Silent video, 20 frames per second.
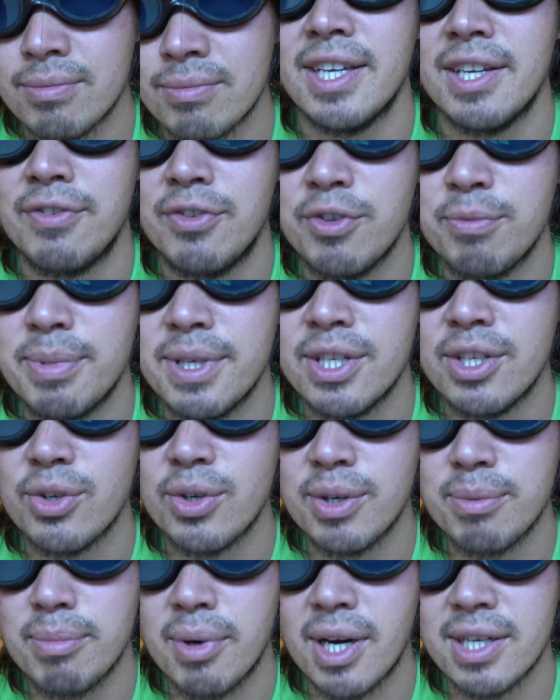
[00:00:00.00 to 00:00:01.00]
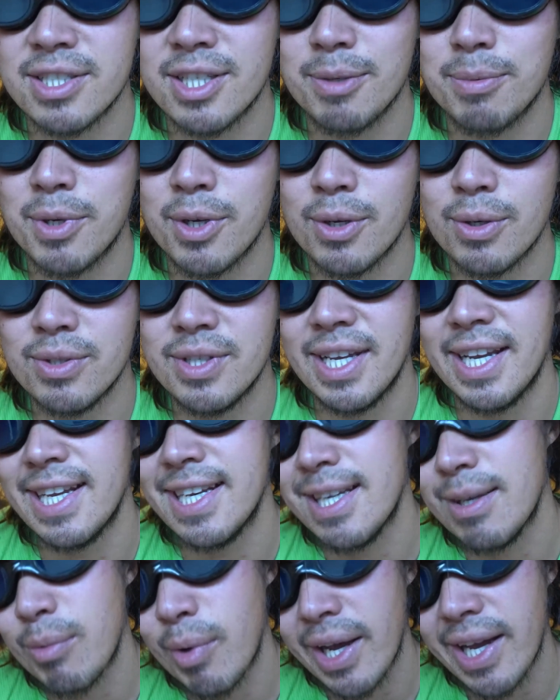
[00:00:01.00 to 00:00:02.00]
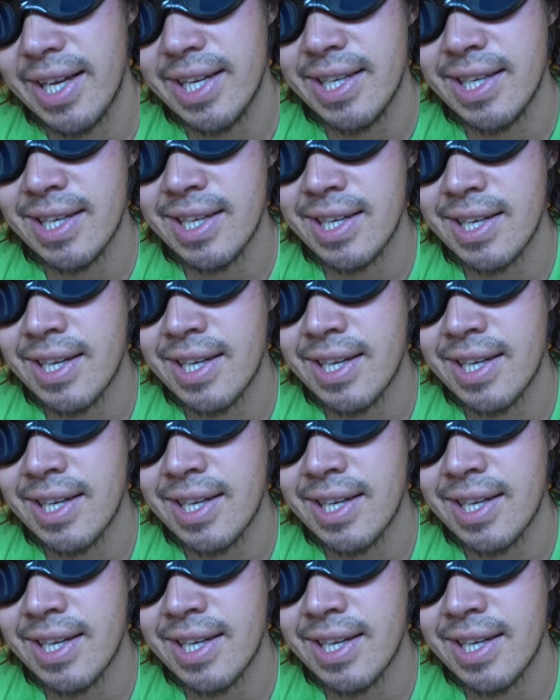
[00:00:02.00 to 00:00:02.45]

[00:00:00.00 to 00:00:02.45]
If you've been doing bicep curls anyway,